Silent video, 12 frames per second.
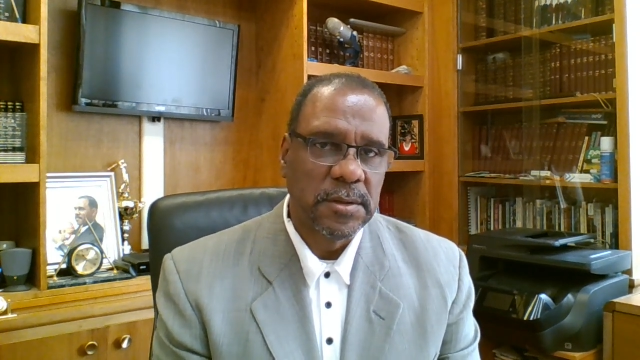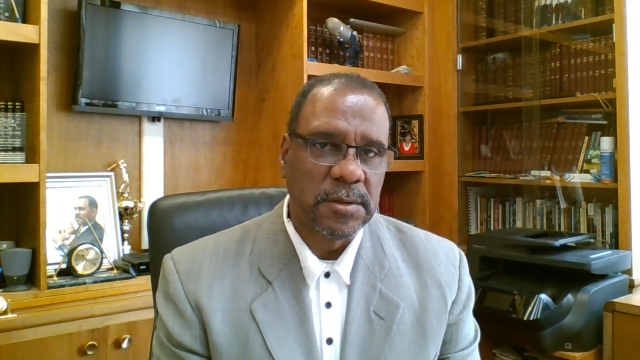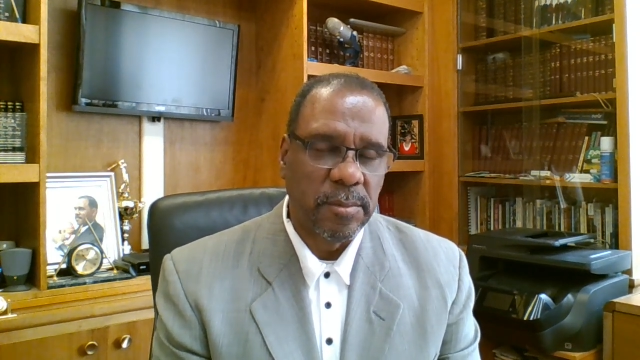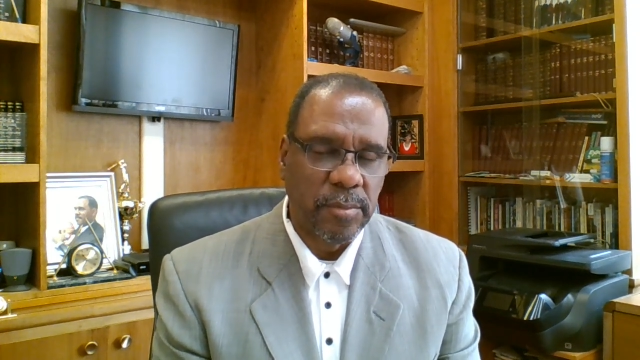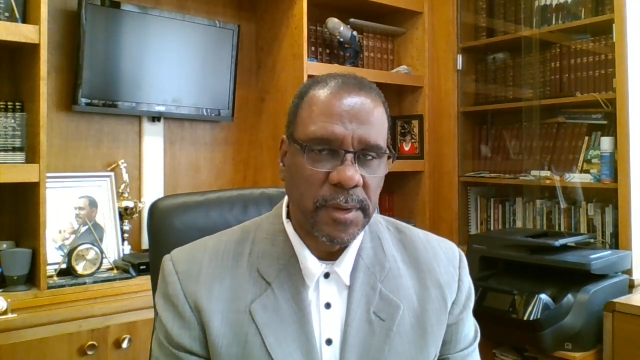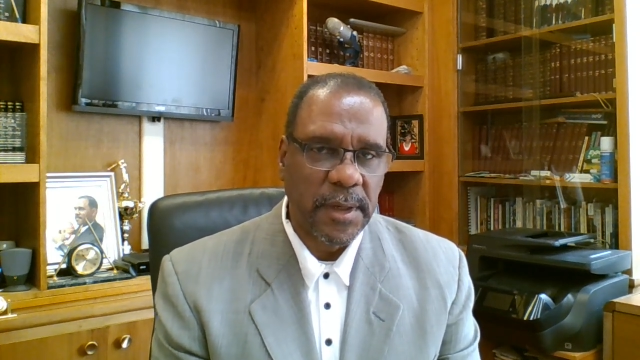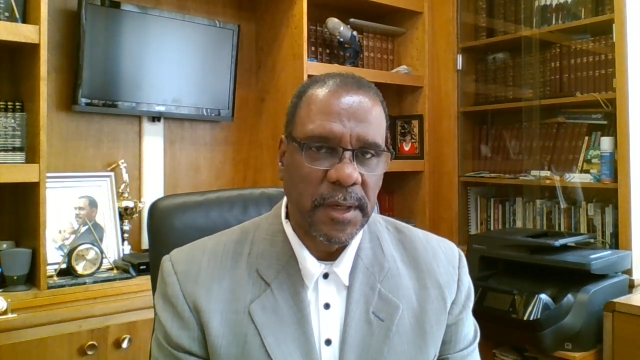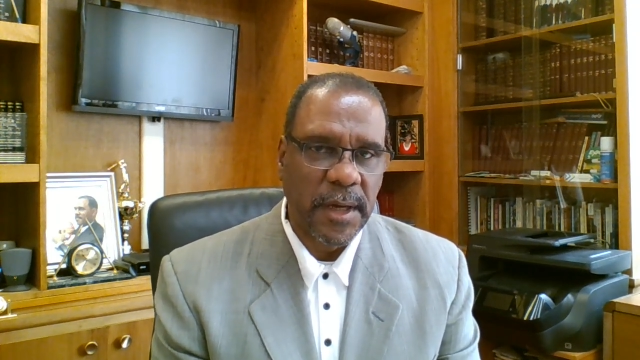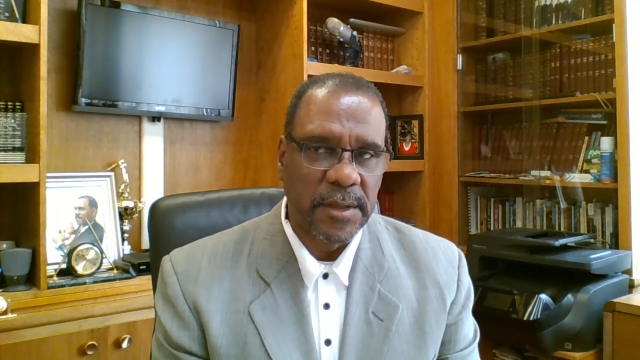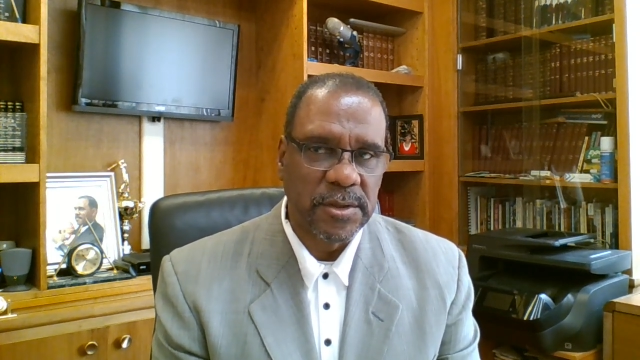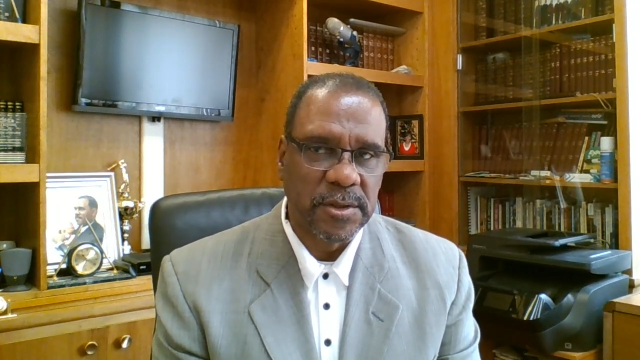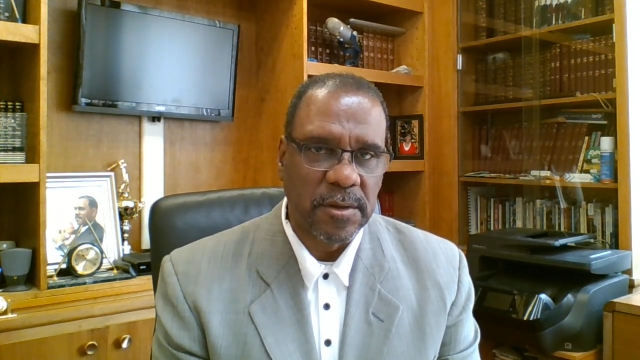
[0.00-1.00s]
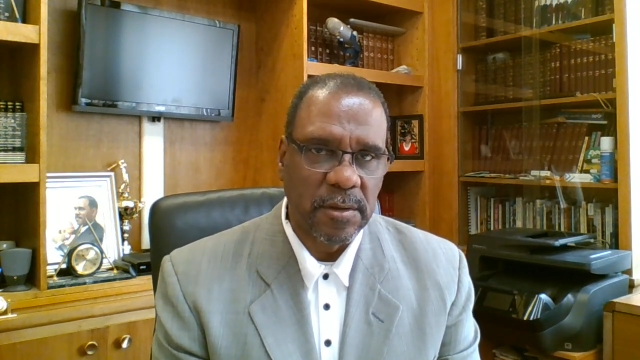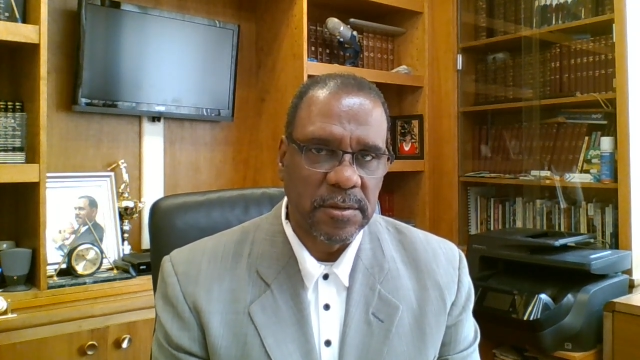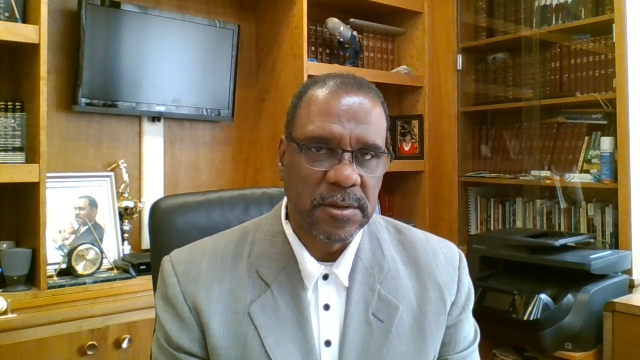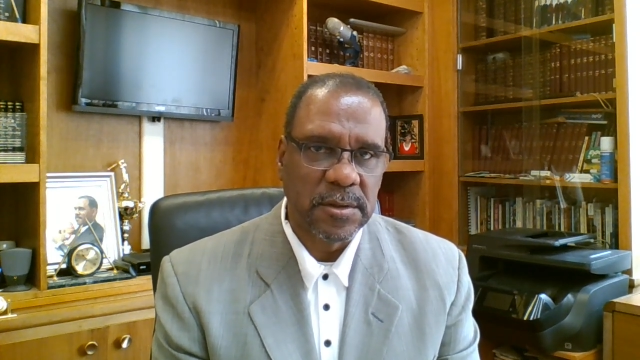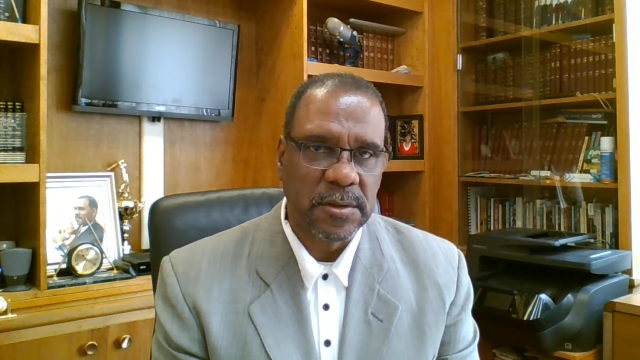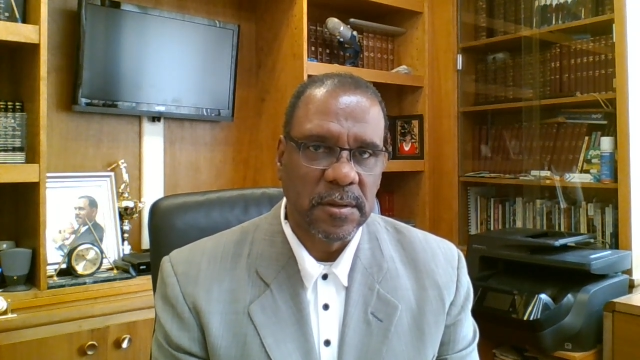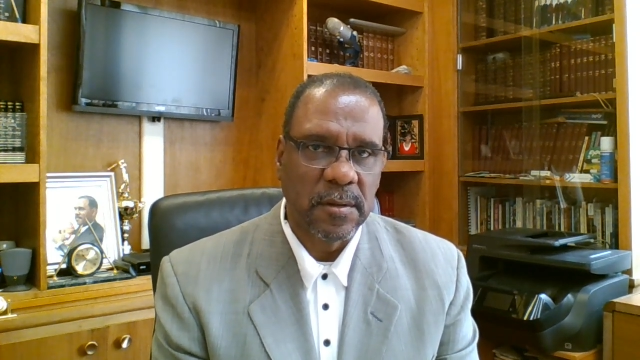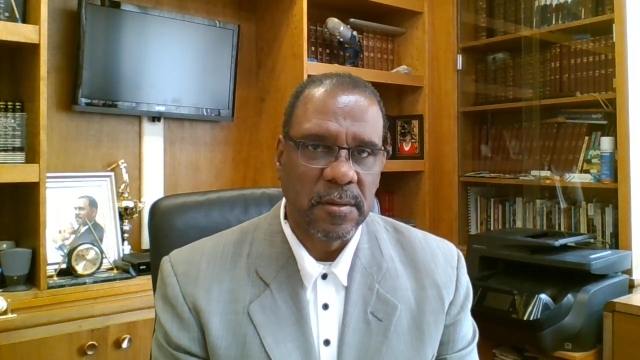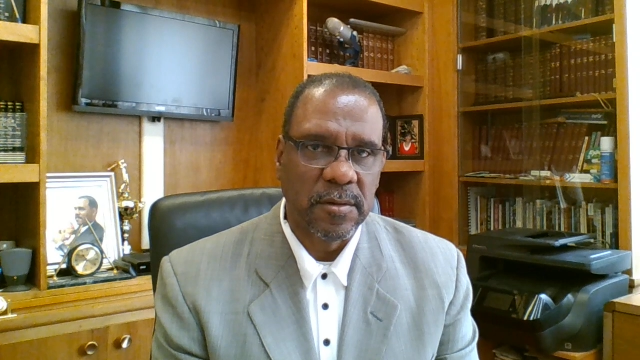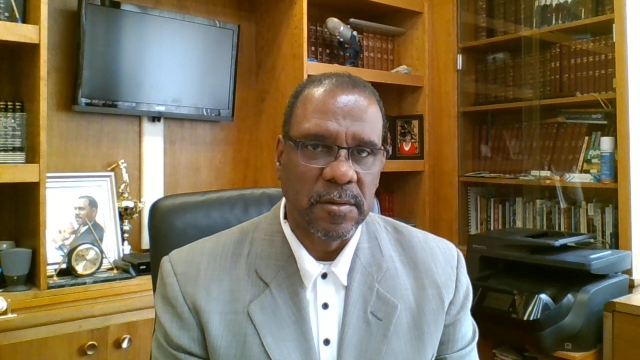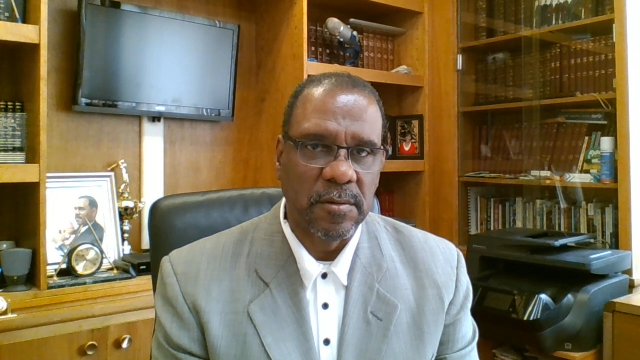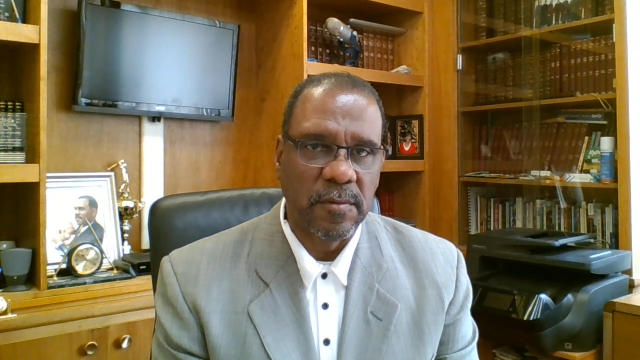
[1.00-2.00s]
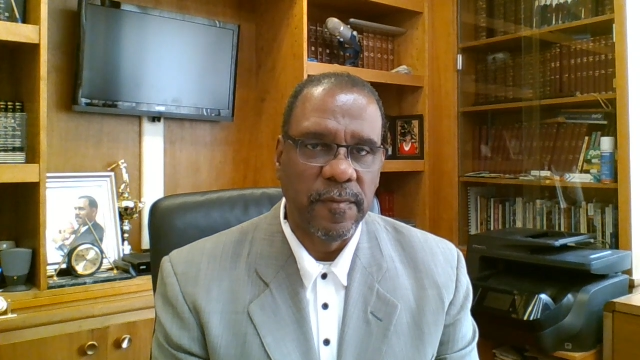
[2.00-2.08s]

to bringing our church to